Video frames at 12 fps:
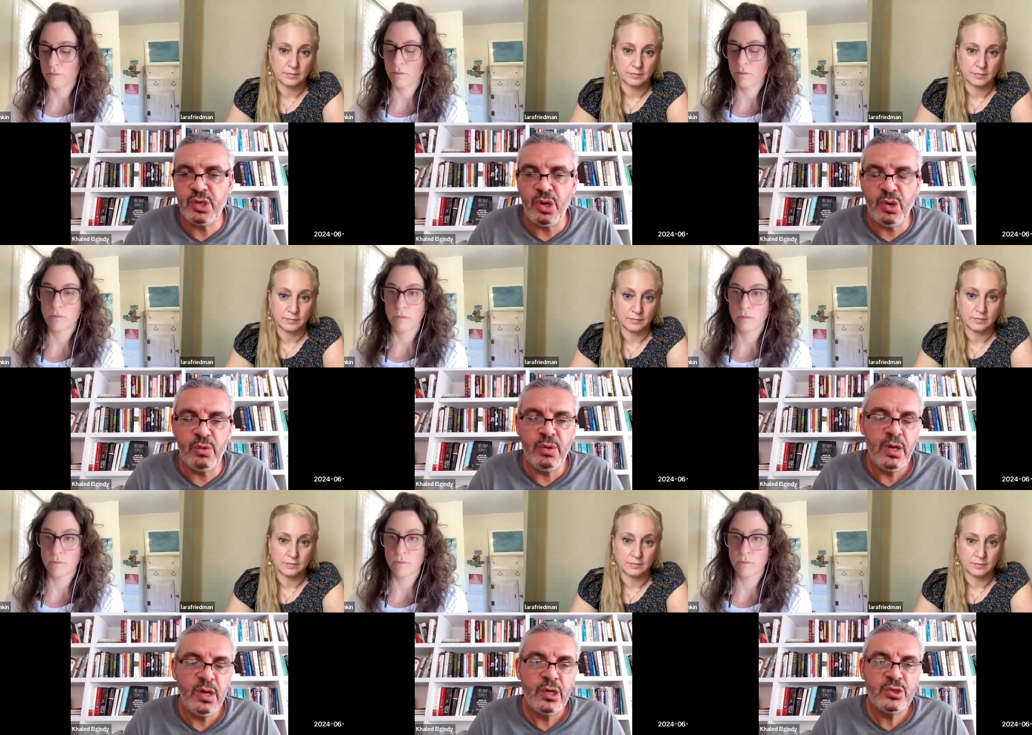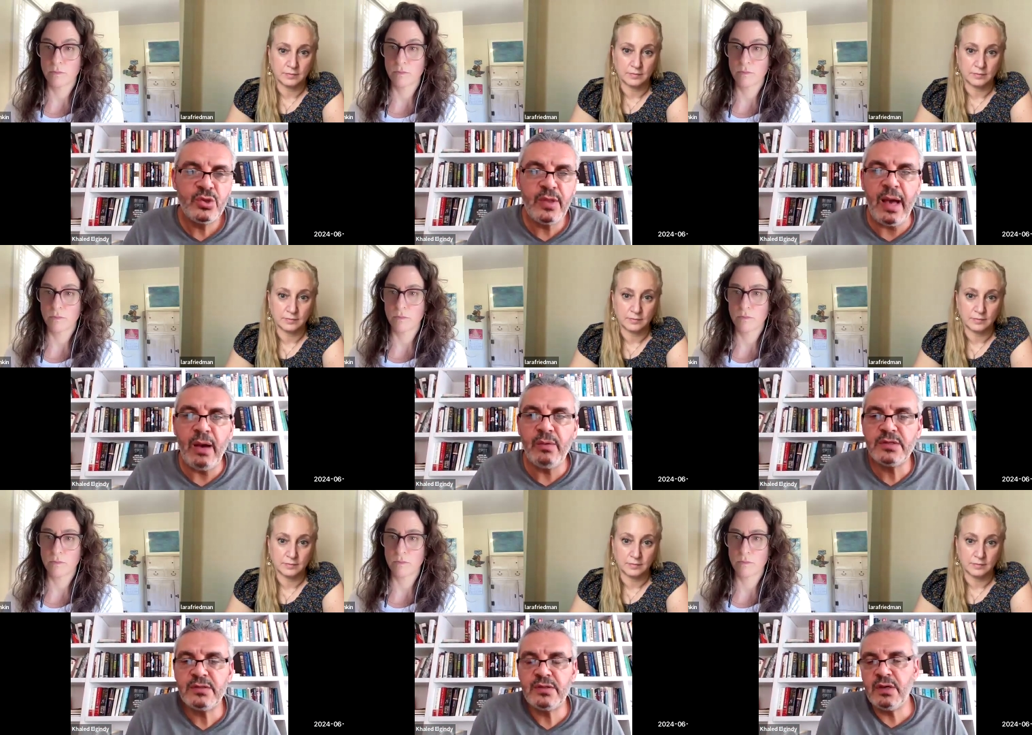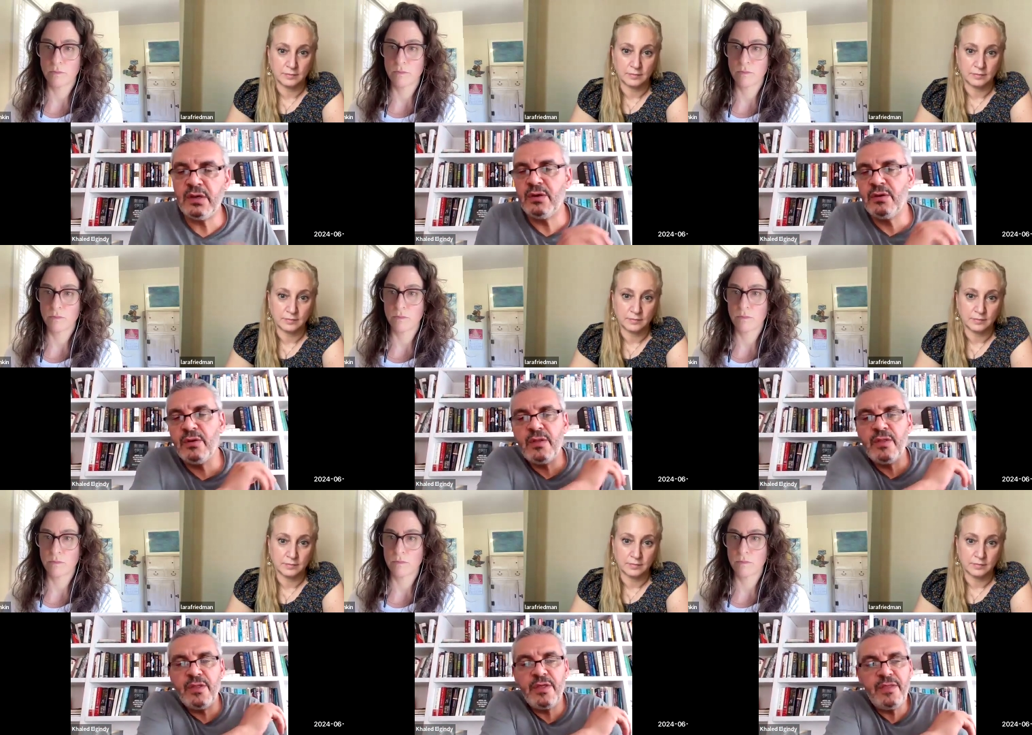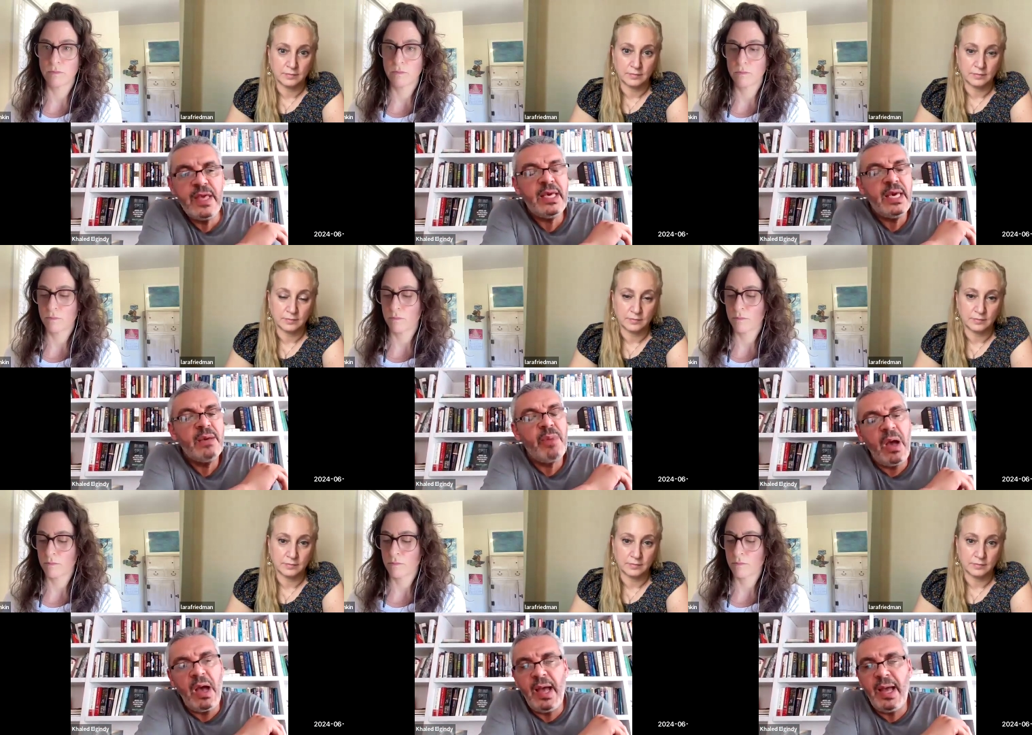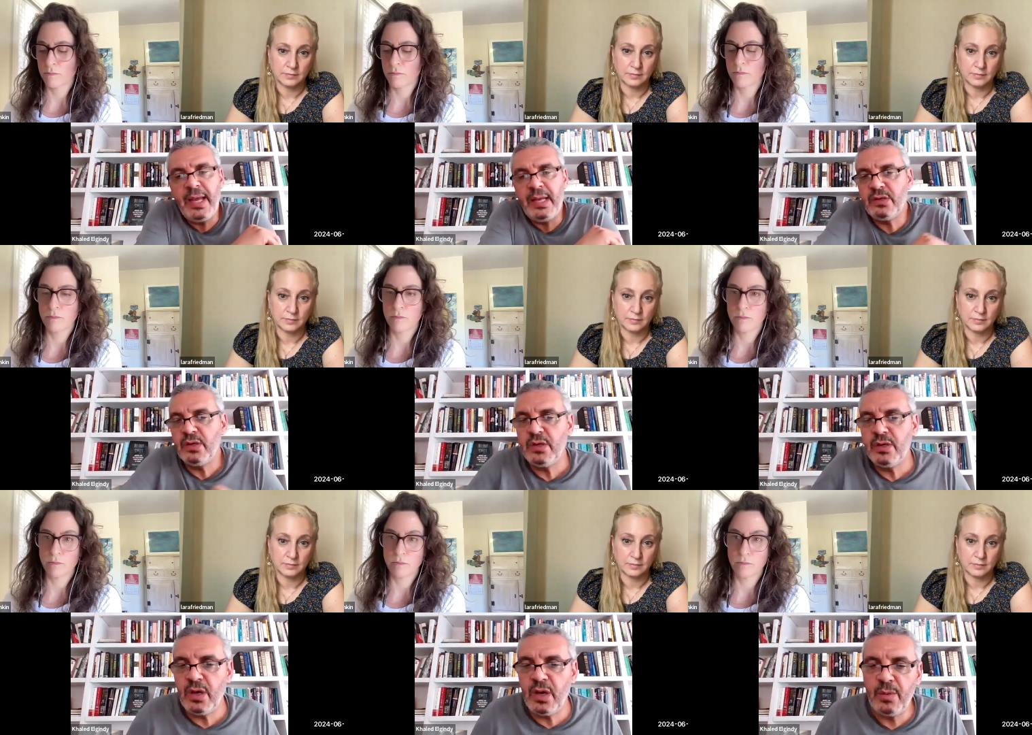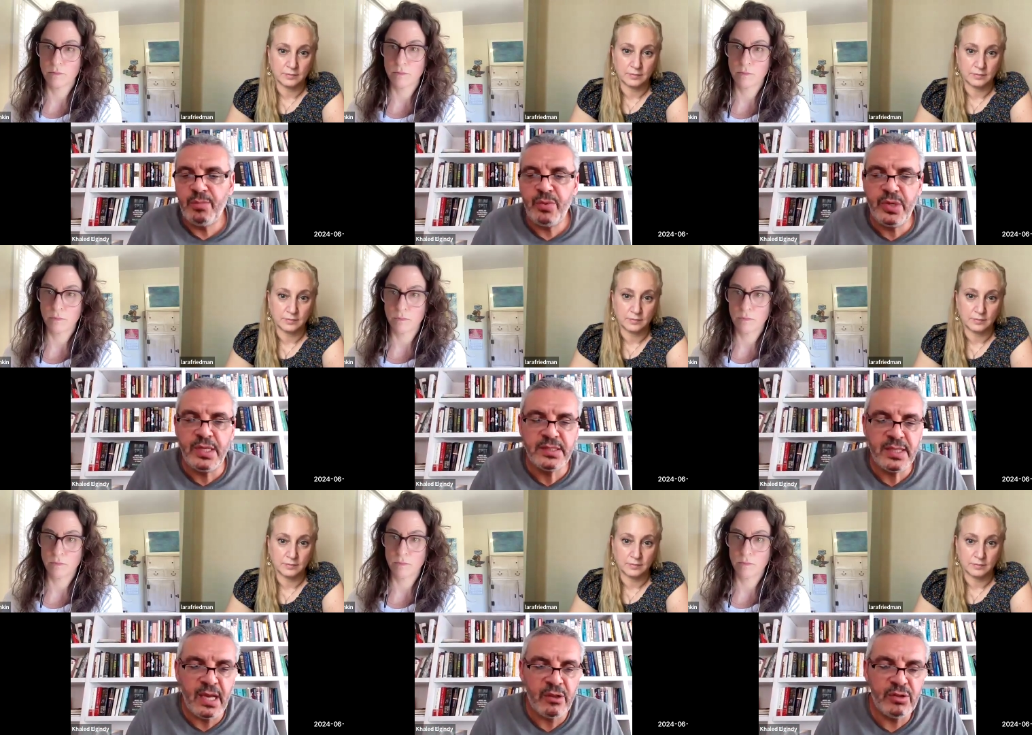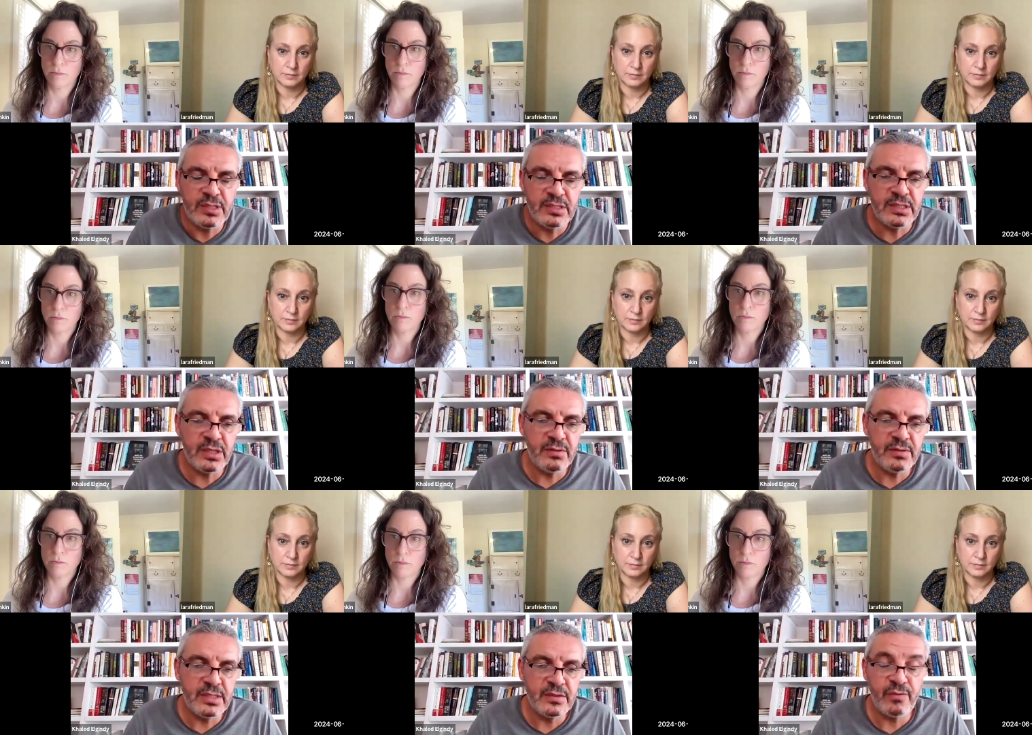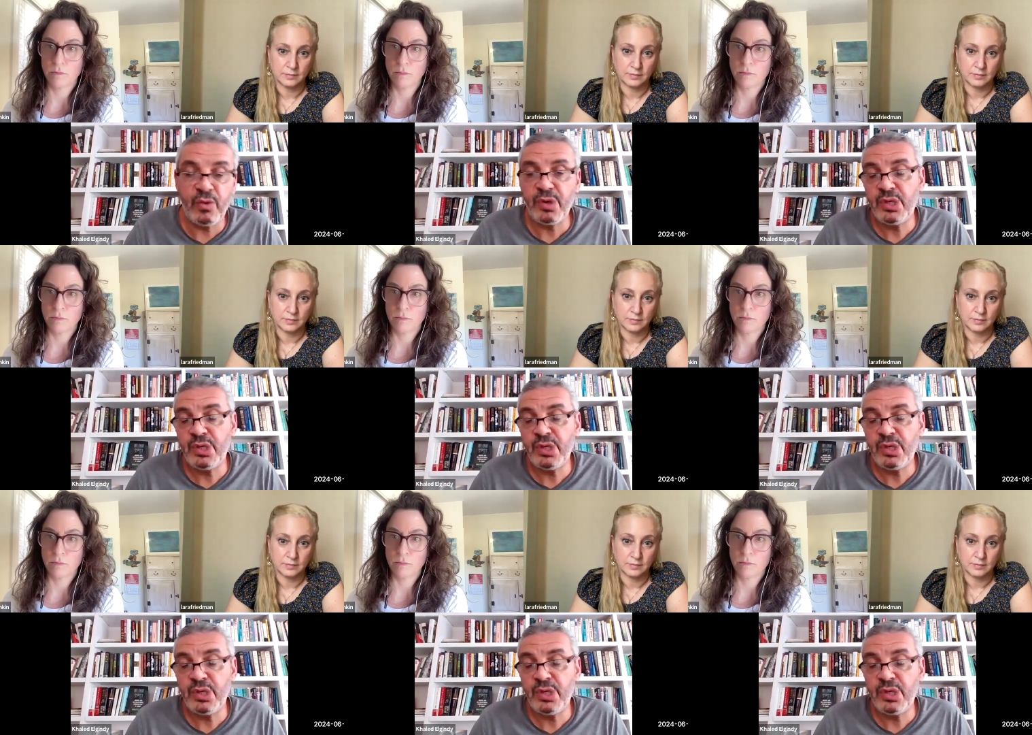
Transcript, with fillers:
Speaker 1: And so, so that was the the thinking behind uh, putting together this series